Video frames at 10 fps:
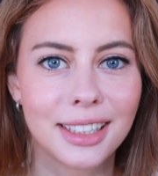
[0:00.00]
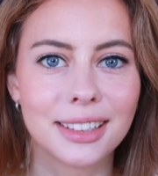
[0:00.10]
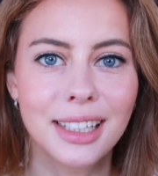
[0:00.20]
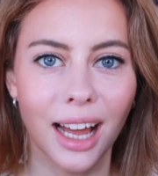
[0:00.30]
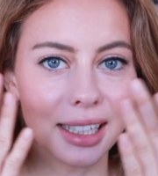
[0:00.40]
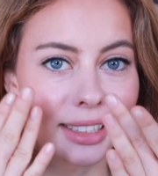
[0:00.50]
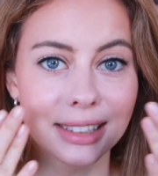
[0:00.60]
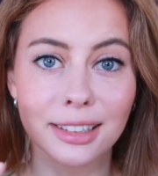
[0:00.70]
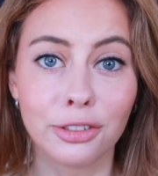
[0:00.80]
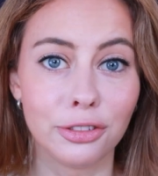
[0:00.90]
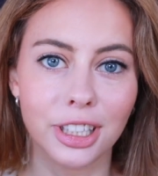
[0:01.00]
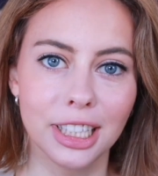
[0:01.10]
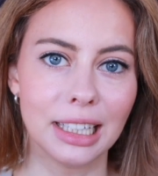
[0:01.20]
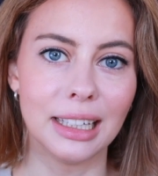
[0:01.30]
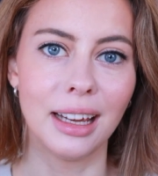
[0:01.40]
and I still
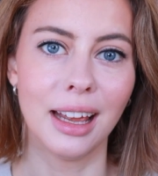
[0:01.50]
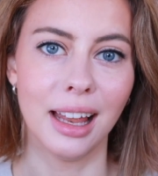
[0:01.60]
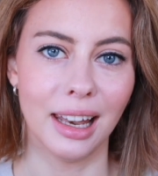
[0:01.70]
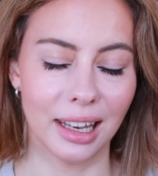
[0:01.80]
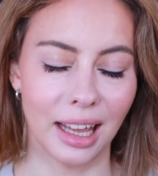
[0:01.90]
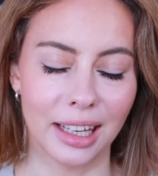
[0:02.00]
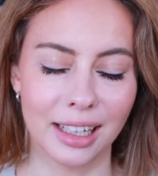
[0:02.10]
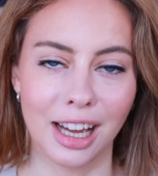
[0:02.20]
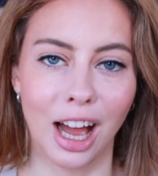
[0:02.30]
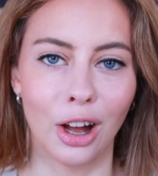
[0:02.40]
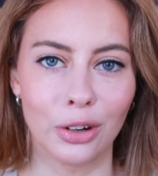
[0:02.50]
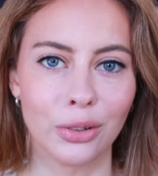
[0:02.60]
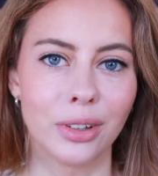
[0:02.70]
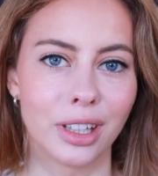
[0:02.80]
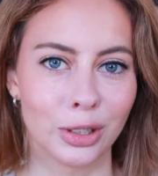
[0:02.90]
really like
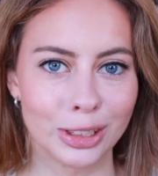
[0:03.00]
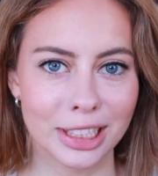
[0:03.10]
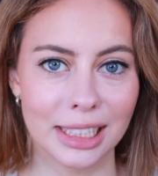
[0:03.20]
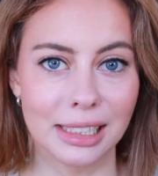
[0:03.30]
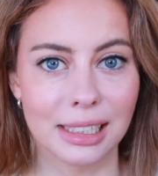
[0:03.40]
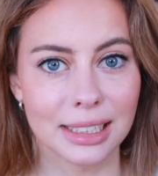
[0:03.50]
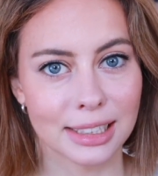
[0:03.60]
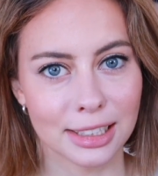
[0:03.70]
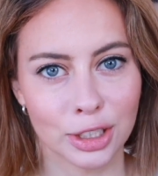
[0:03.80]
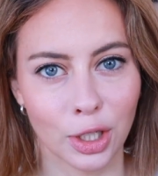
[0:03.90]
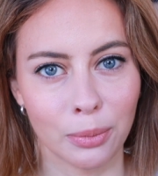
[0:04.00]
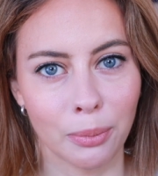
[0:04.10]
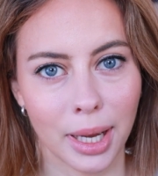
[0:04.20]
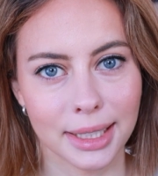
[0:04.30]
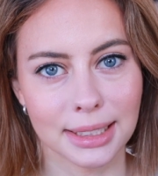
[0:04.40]
how the concealer sits
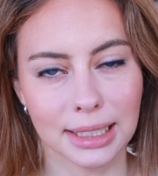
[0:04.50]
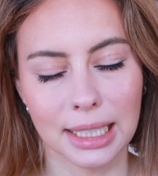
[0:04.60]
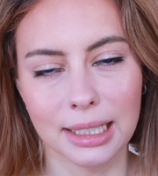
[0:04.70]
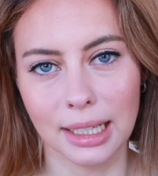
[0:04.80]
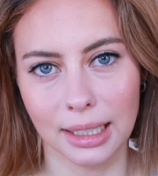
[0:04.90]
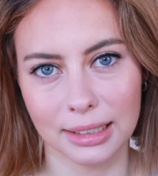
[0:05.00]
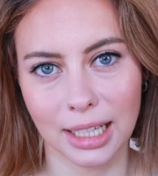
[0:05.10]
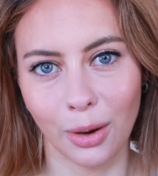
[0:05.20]
on my skin and